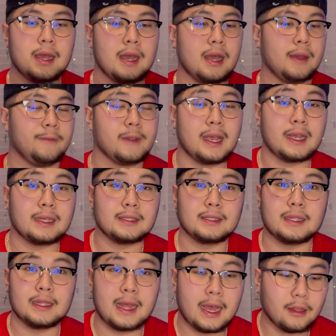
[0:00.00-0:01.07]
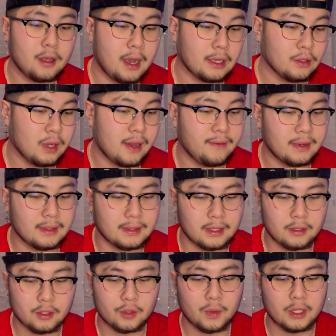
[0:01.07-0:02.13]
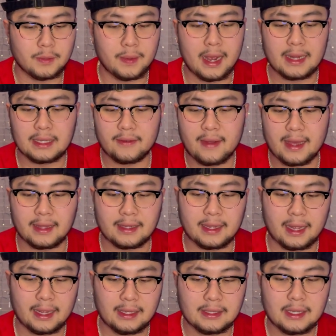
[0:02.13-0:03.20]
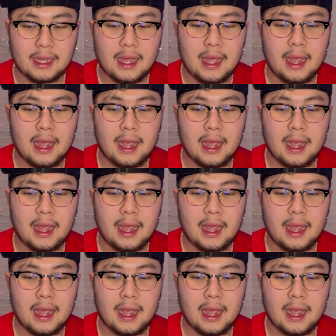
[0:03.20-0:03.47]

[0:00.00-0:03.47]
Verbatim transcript: Uh, if you guys did not know, I do have a Nintendo Switch, but I never had a case,